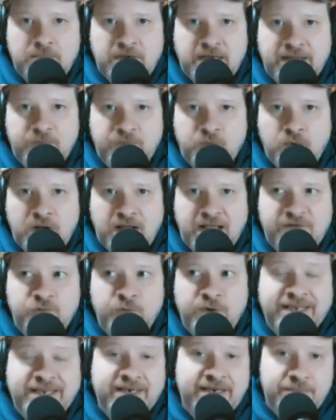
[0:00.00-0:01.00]
wife.
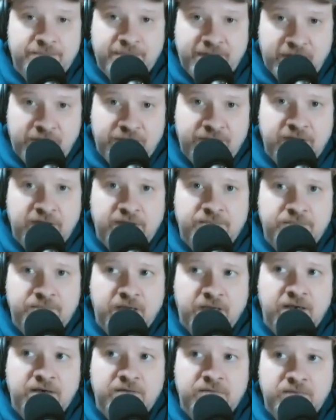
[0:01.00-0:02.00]
We didn't get married then,
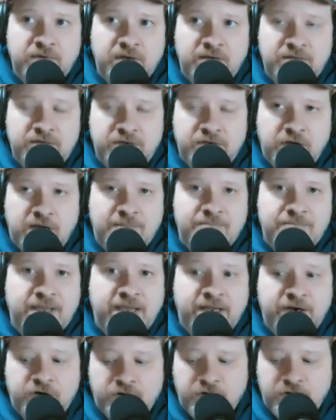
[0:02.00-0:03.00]
but I
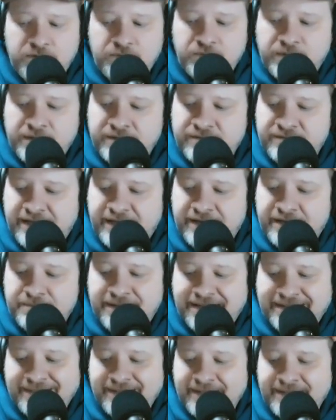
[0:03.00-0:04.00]
met her and we dated
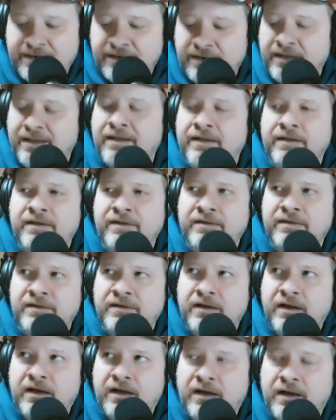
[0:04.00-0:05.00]
back then.
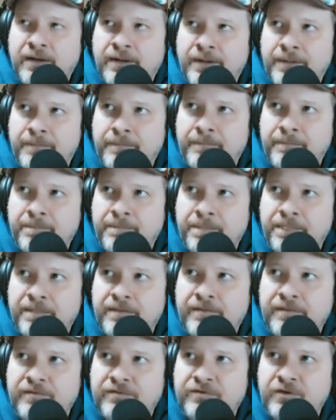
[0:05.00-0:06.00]
Um,
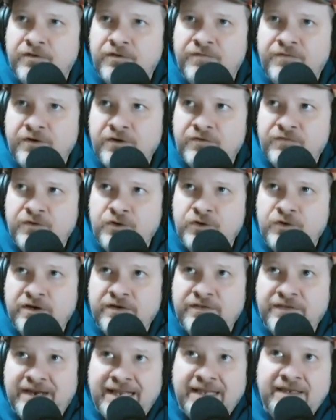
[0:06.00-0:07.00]
so the first few
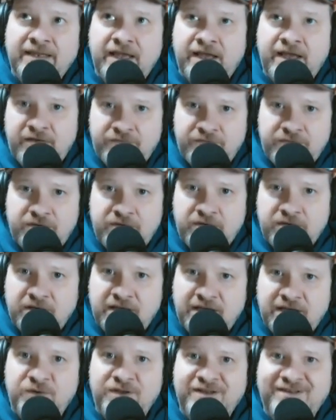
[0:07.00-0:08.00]
years, and then I left
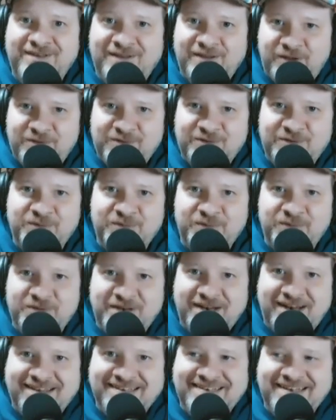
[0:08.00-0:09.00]
and went to law school in the
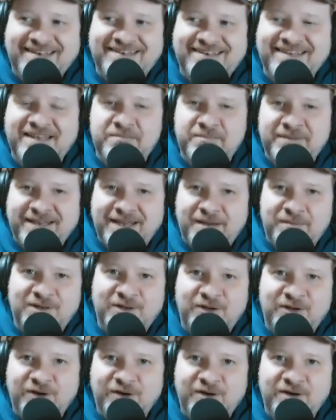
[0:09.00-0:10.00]
United States, then became a
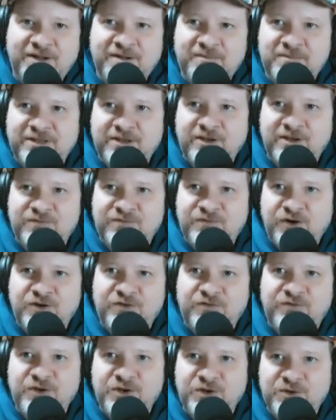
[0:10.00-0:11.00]
lawyer. But those
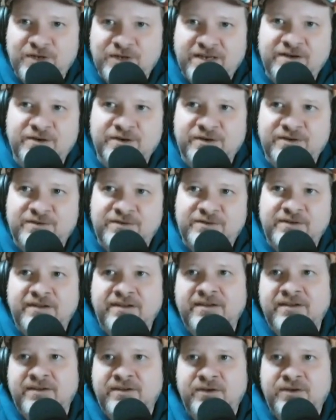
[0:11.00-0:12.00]
first few years
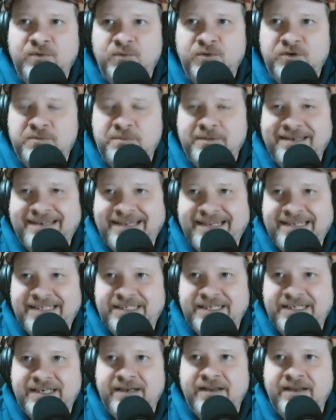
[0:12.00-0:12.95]
were spent teaching.